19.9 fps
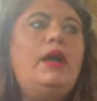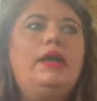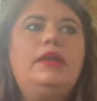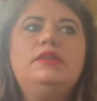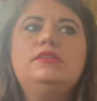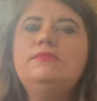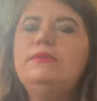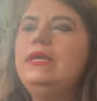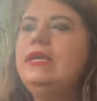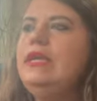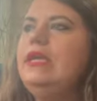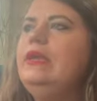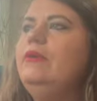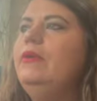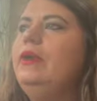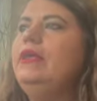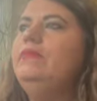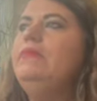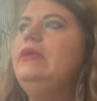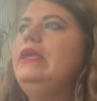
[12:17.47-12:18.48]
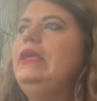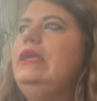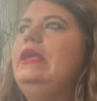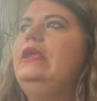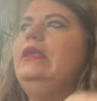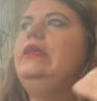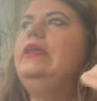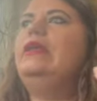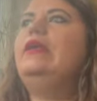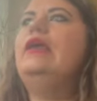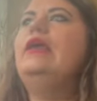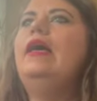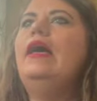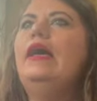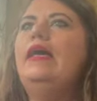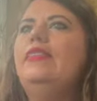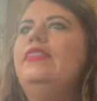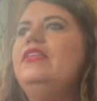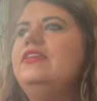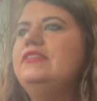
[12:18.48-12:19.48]
to be eat, what can be eaten,
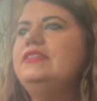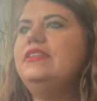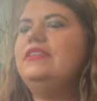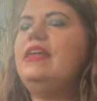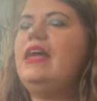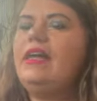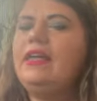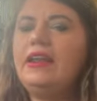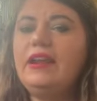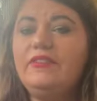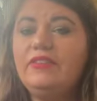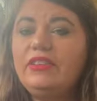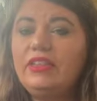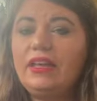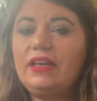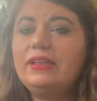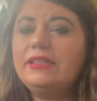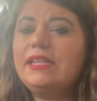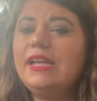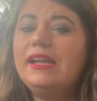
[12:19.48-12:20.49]
and this and that and everything else.